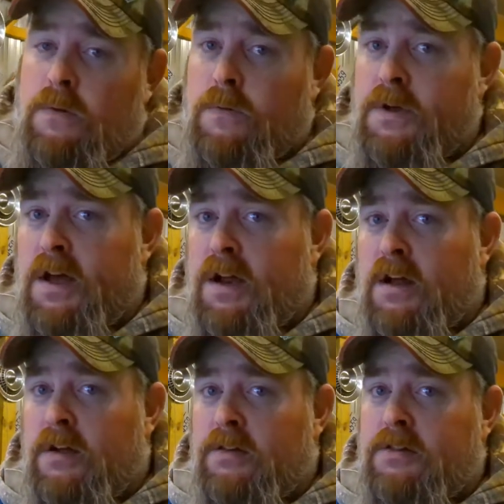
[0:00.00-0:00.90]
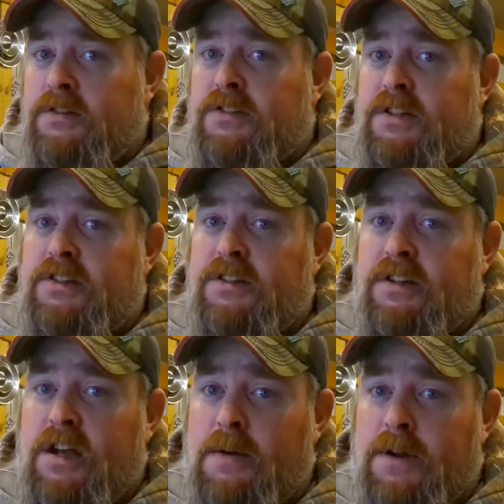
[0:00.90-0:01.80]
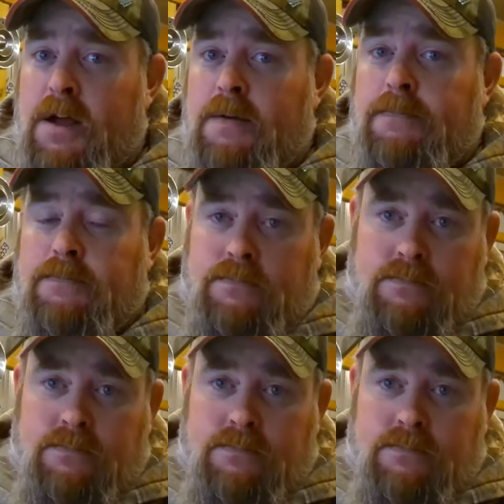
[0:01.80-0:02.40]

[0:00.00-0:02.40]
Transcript: we got a good season coming up.